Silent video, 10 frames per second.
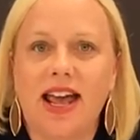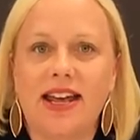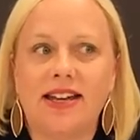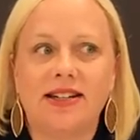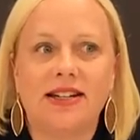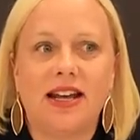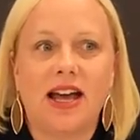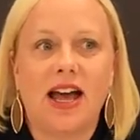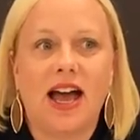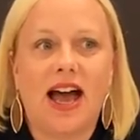And
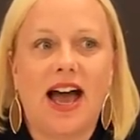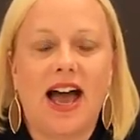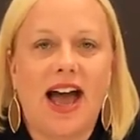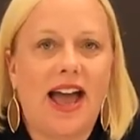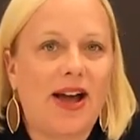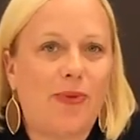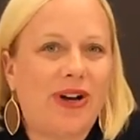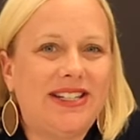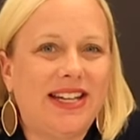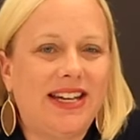
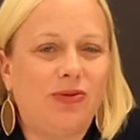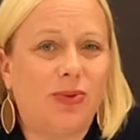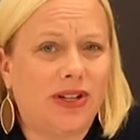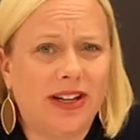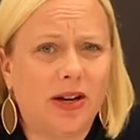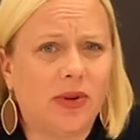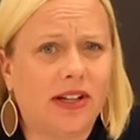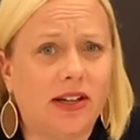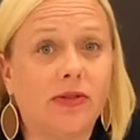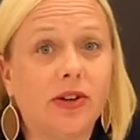was he really a
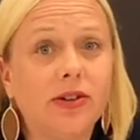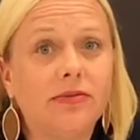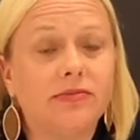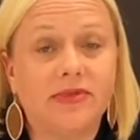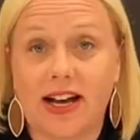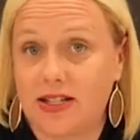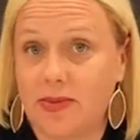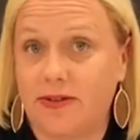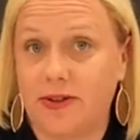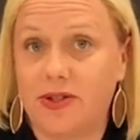believer? That's
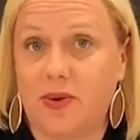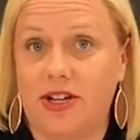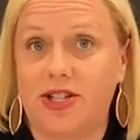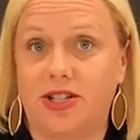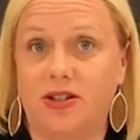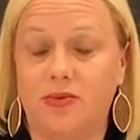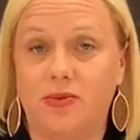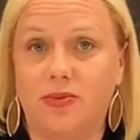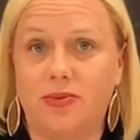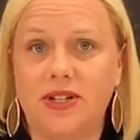my first
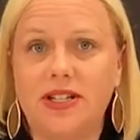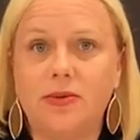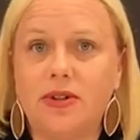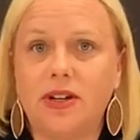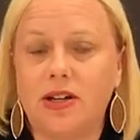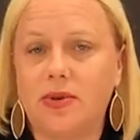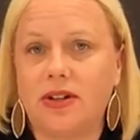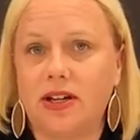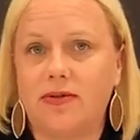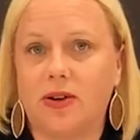question. Was he really a
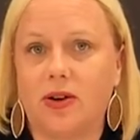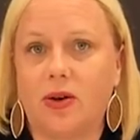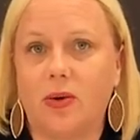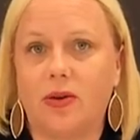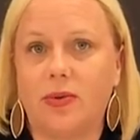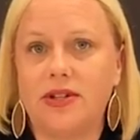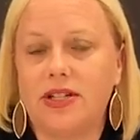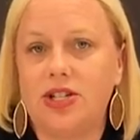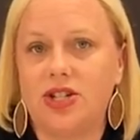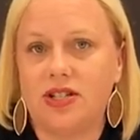believer, or was
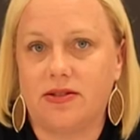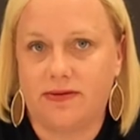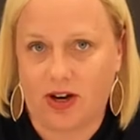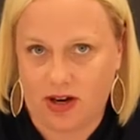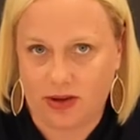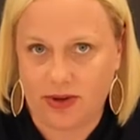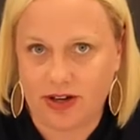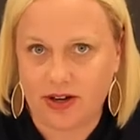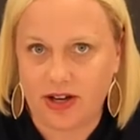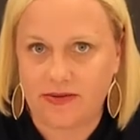he just a
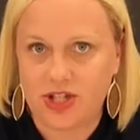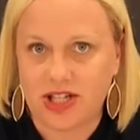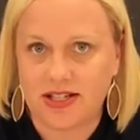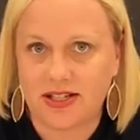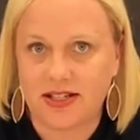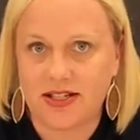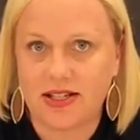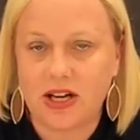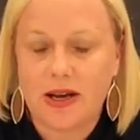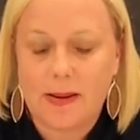follower of Jesus?